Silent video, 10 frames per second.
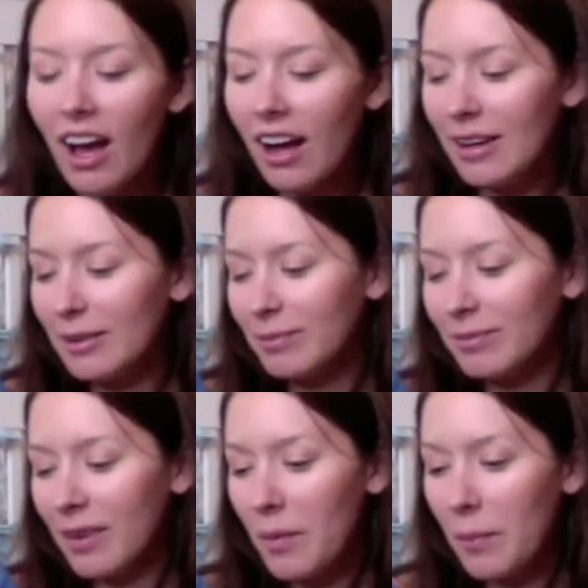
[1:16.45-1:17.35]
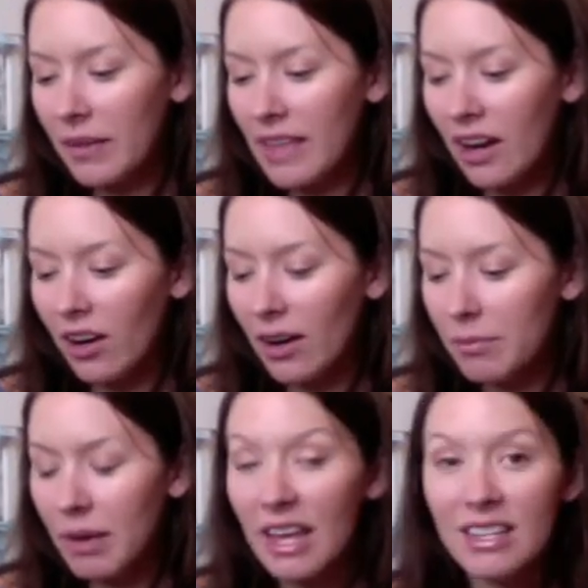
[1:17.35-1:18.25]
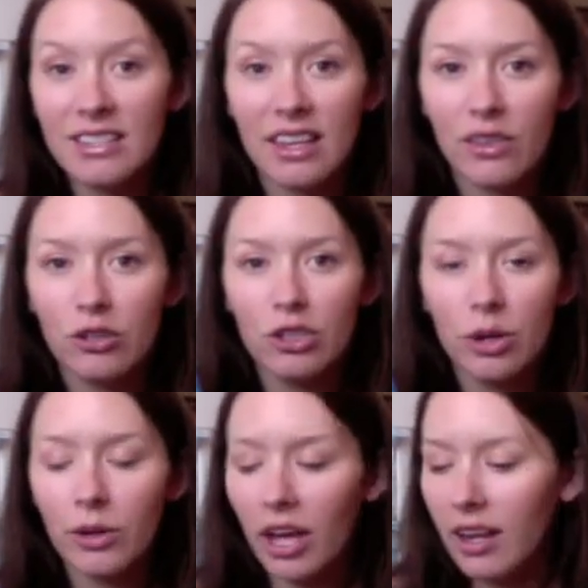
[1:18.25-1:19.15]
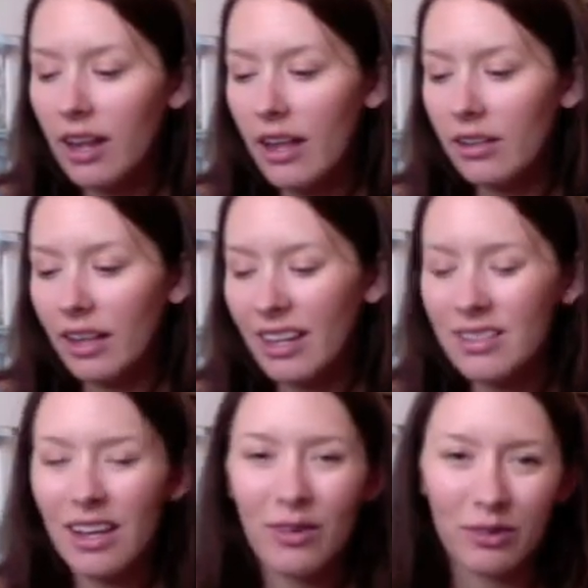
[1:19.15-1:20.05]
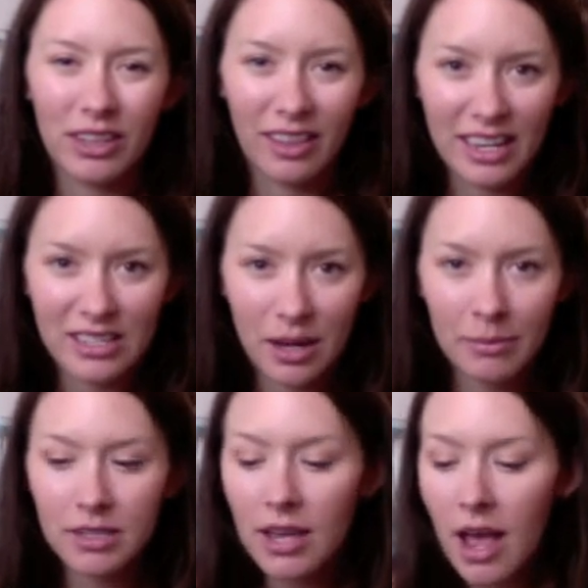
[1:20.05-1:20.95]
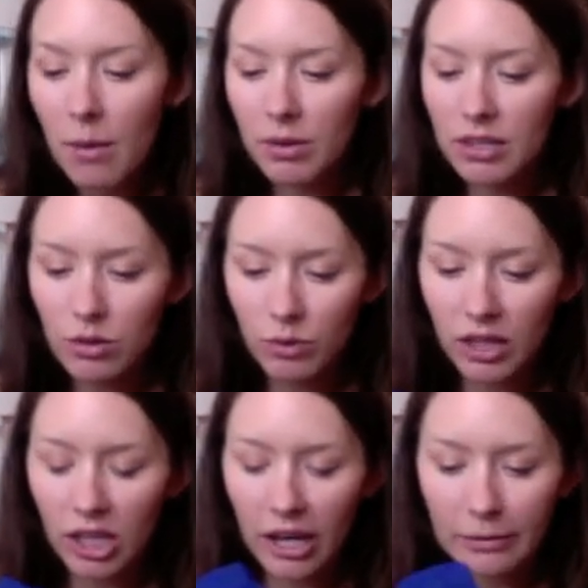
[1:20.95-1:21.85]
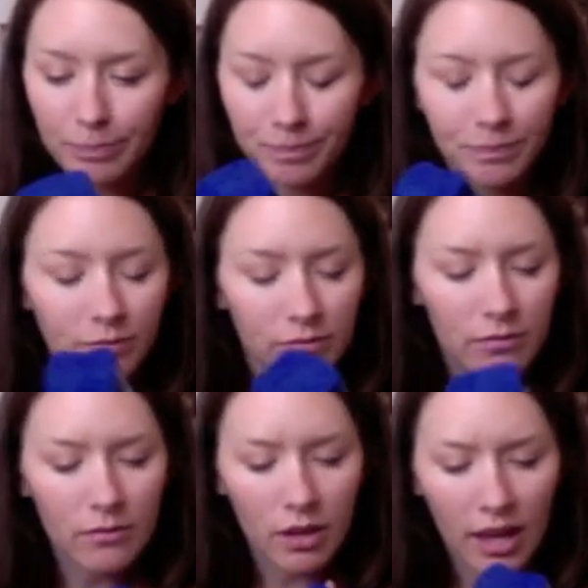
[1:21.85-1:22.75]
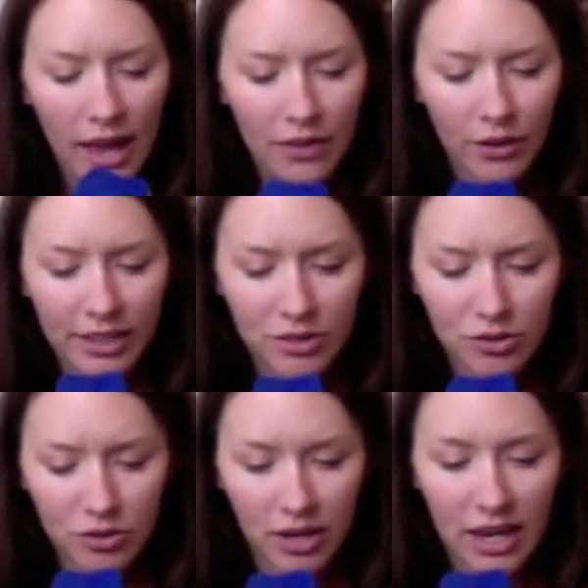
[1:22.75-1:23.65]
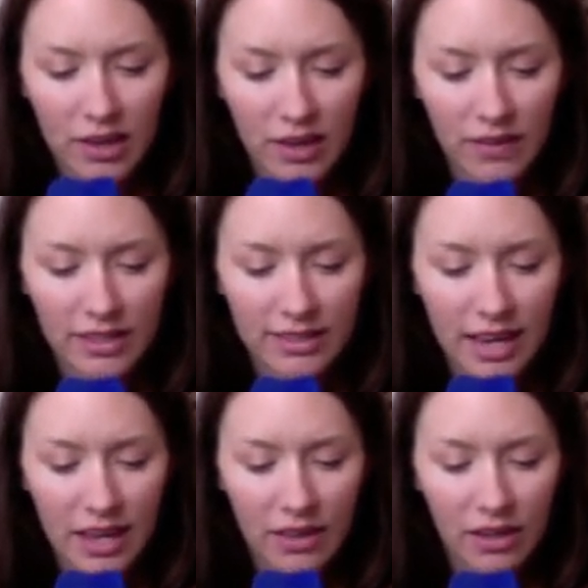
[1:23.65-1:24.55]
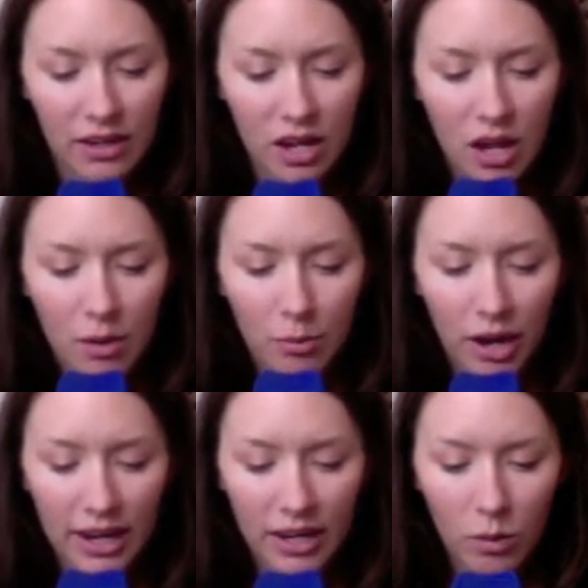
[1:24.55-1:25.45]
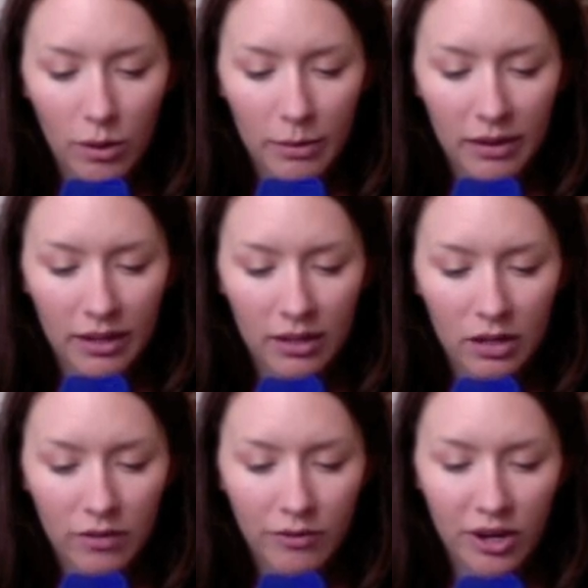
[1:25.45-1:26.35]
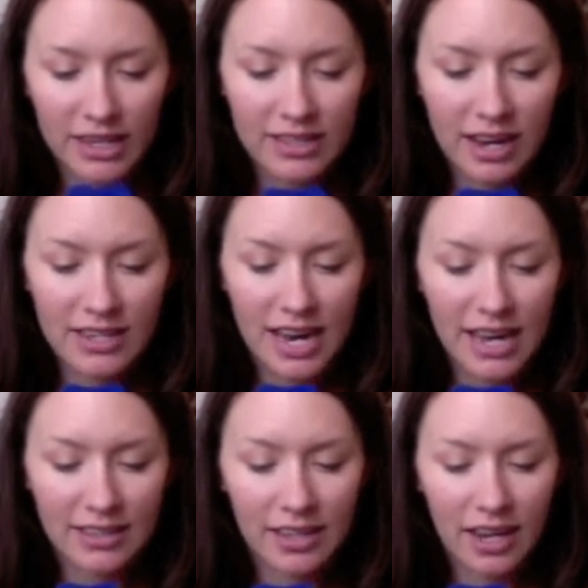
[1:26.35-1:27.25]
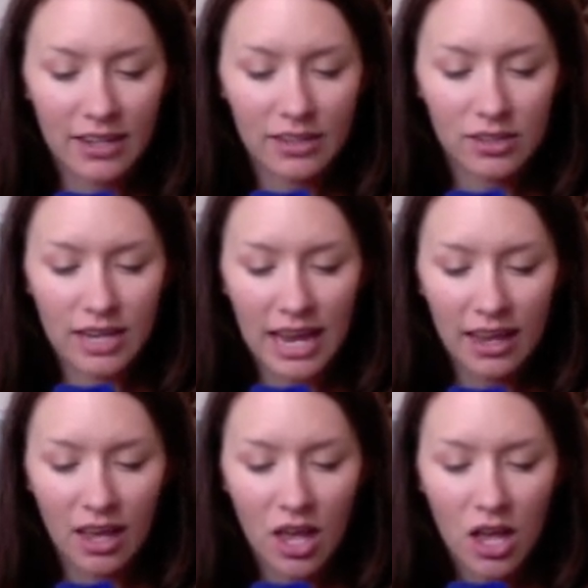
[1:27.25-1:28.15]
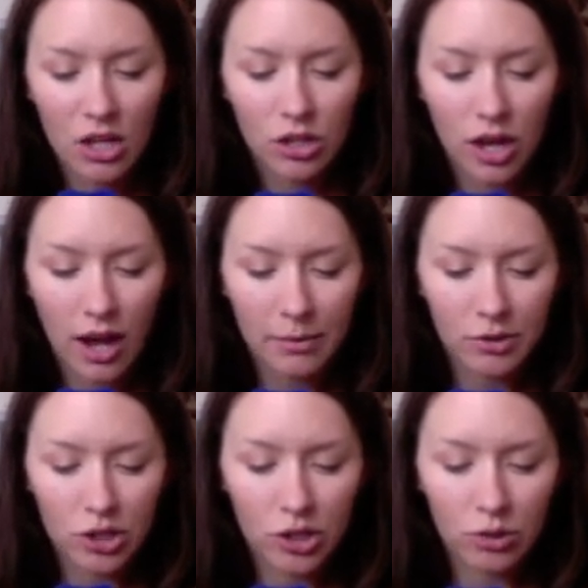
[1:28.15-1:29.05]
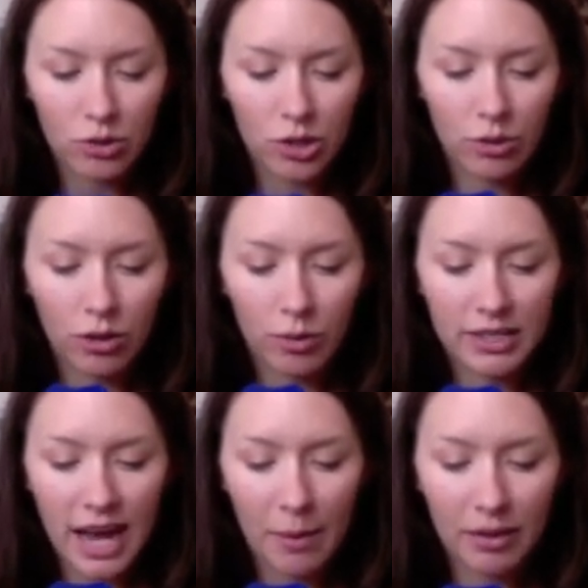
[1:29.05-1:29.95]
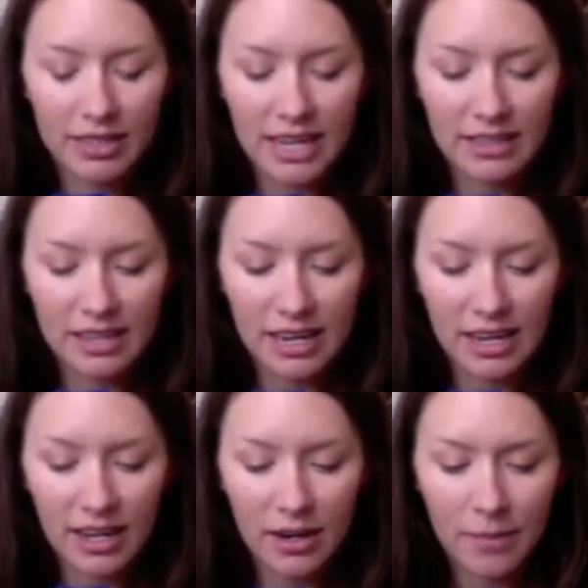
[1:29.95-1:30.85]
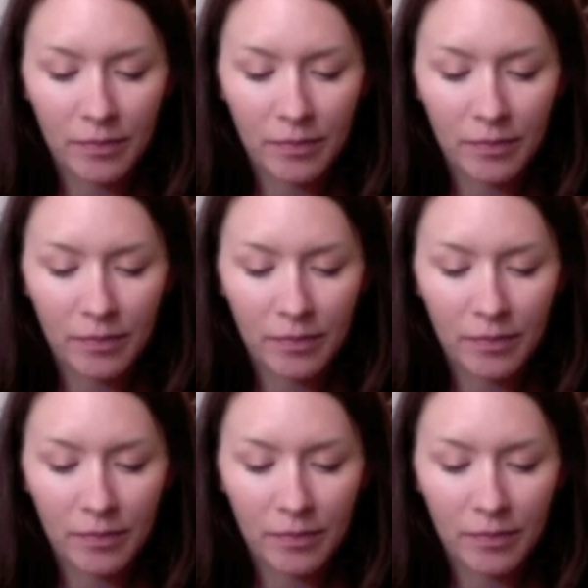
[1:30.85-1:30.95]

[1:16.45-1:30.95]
Um, but they are amazing. They're so good. And like, cause I don't really like Tums, but these are really good. And they're extra strength. And they say that pregnant women for as an antacid can take um, chew two to three tablets as needed.